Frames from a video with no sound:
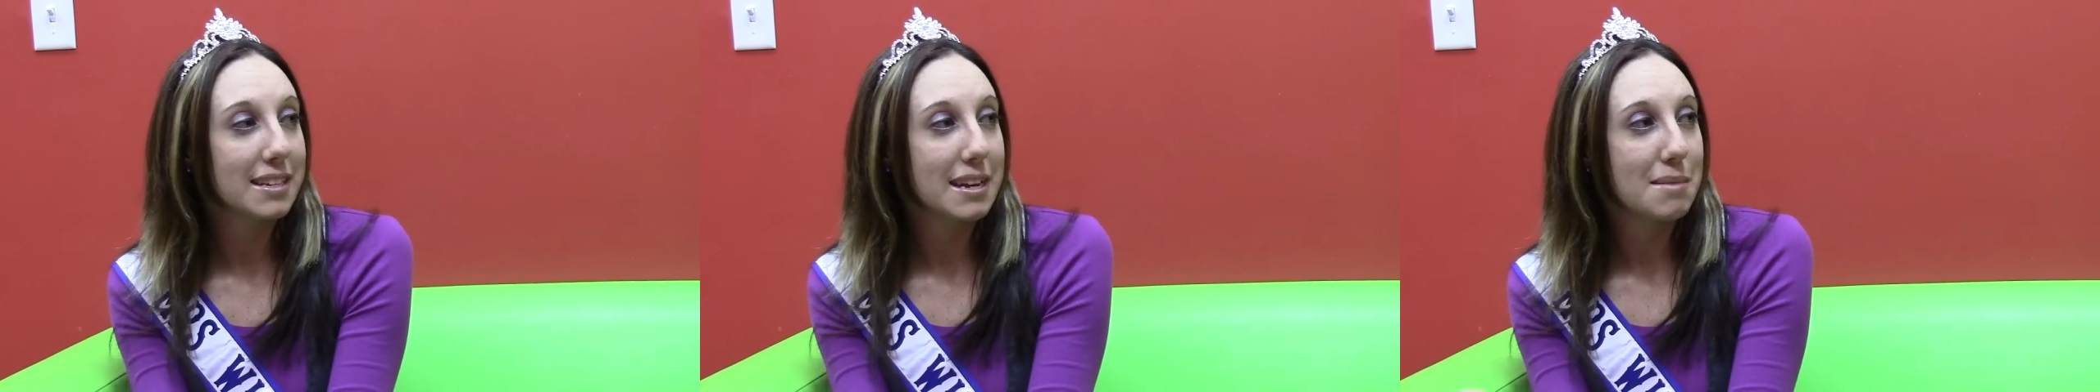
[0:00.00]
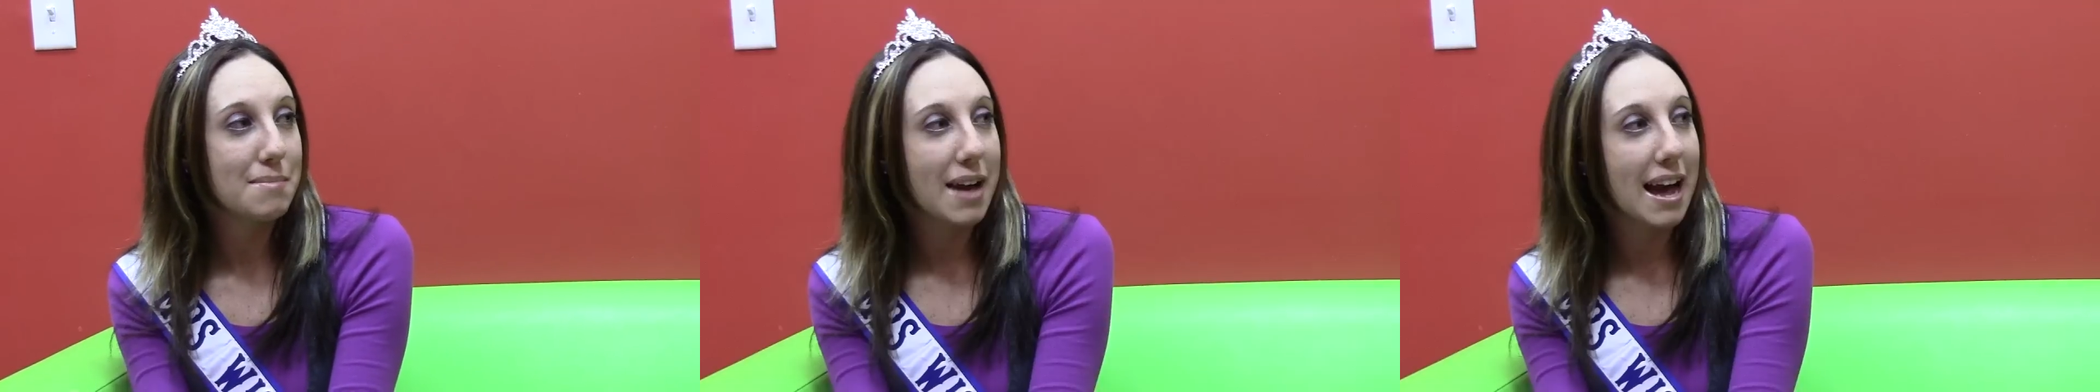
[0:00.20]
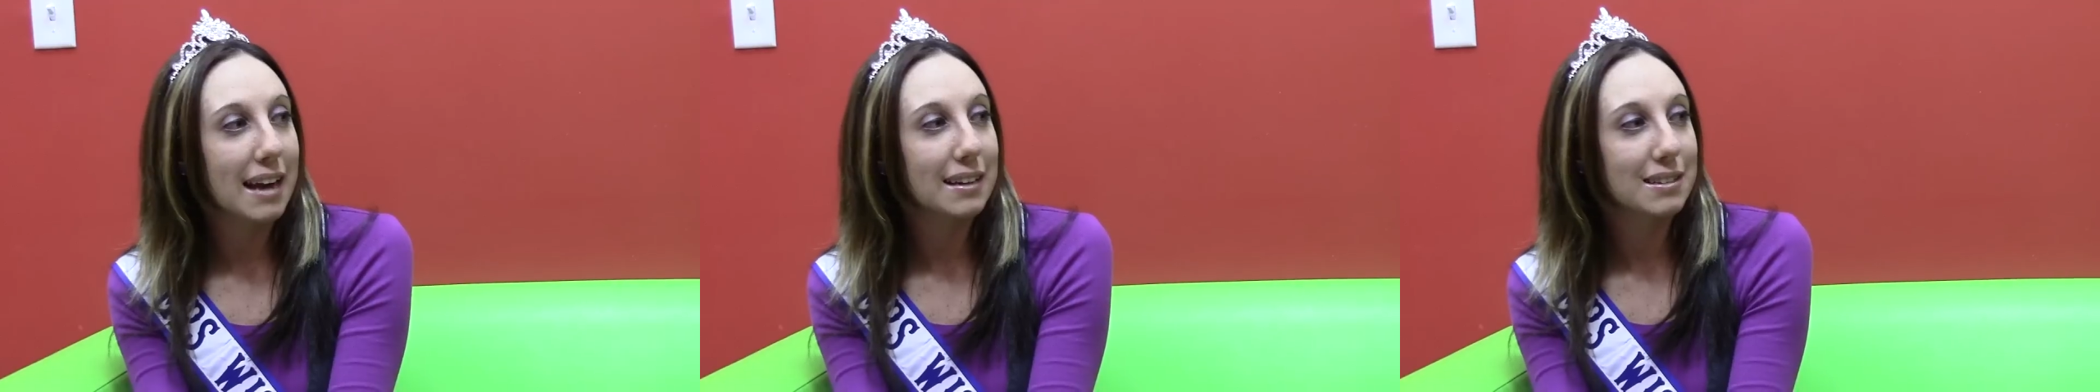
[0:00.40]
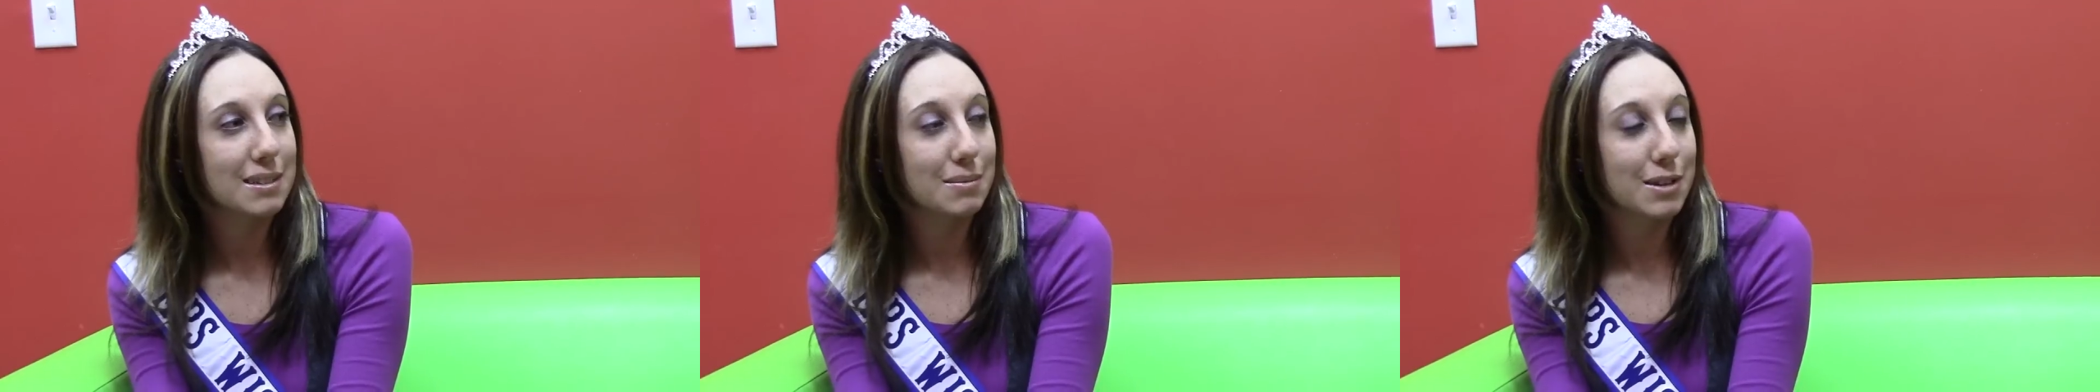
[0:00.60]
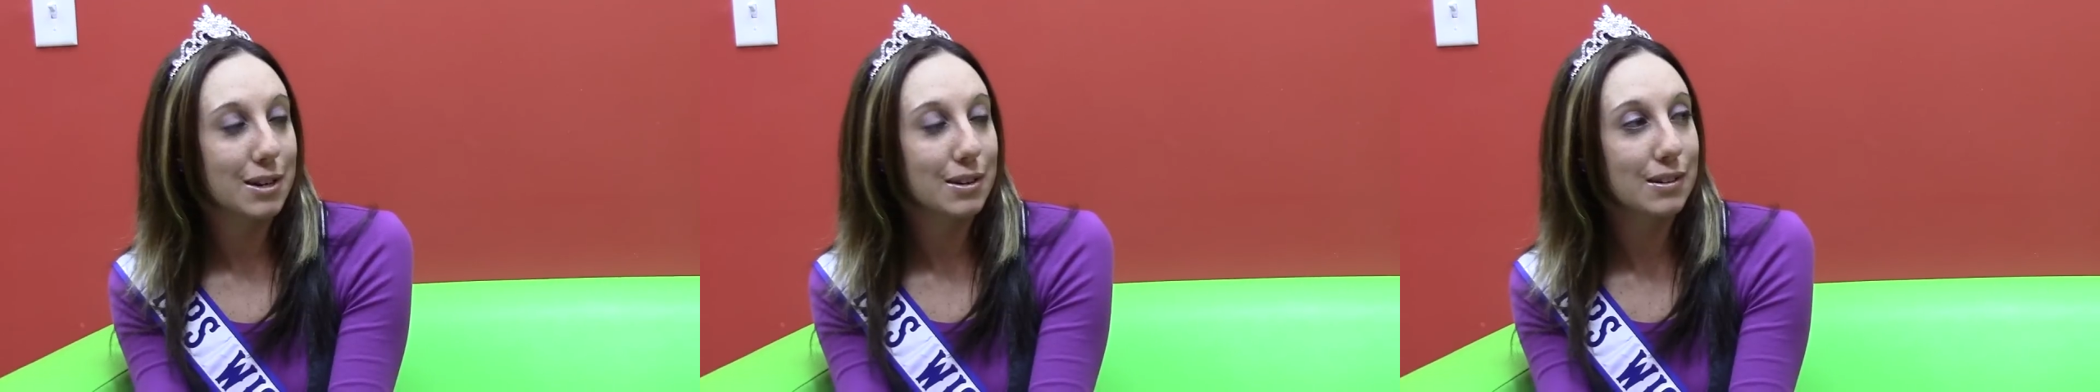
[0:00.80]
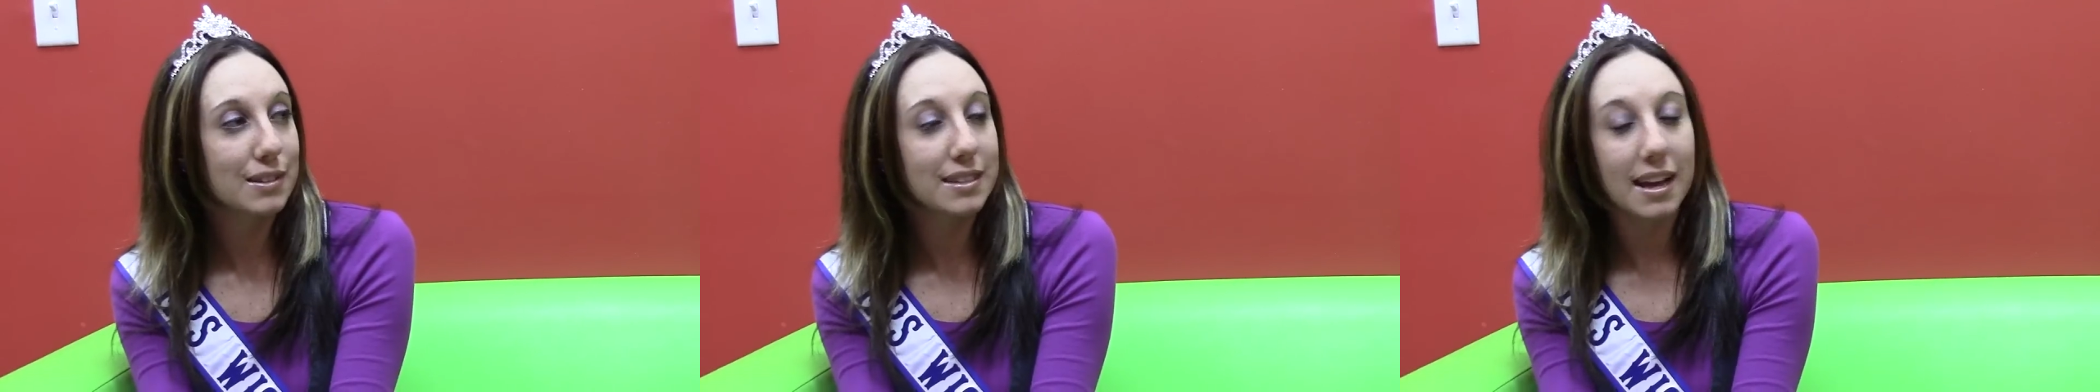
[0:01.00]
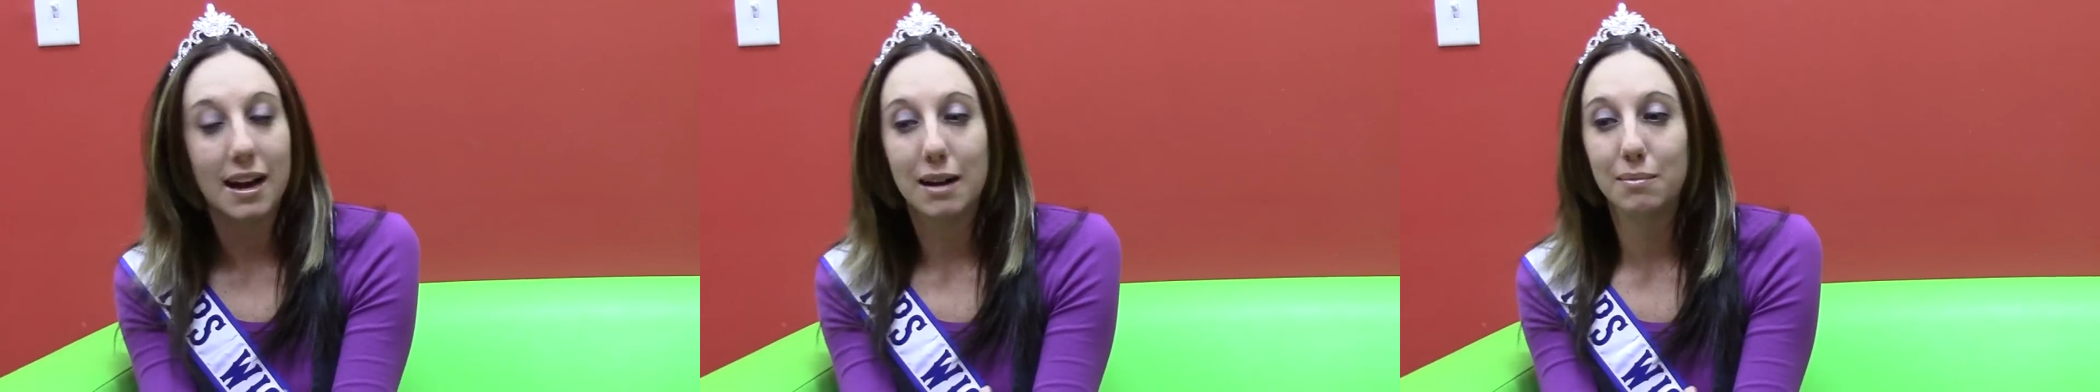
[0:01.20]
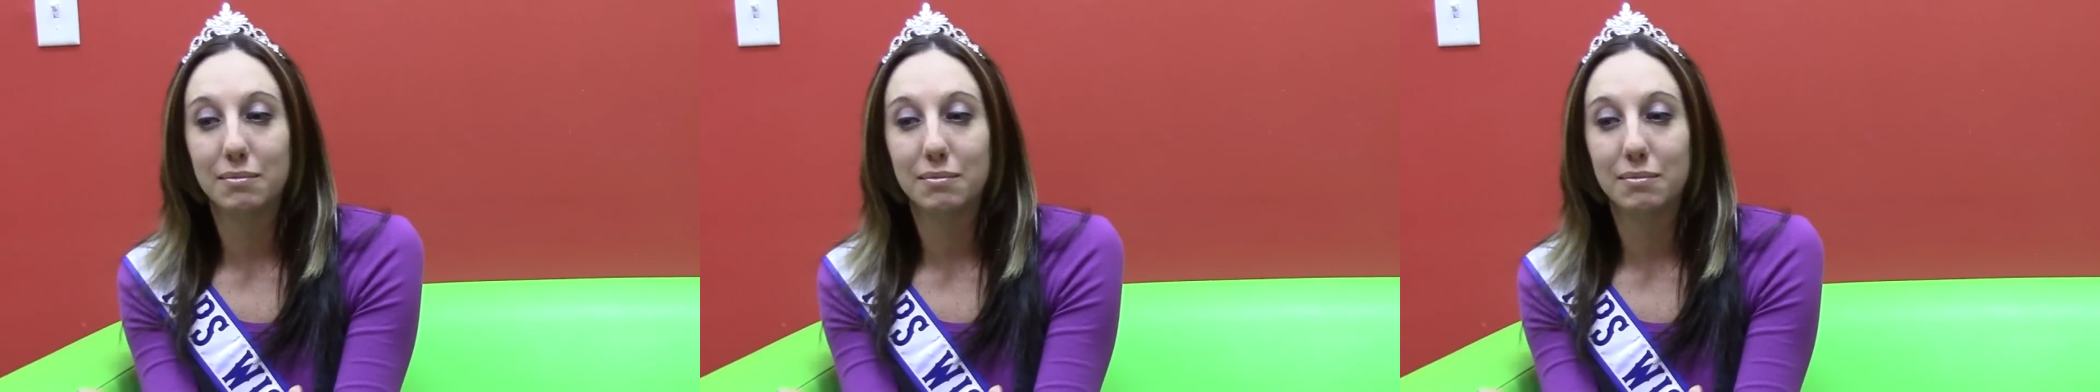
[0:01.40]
to impact some girls.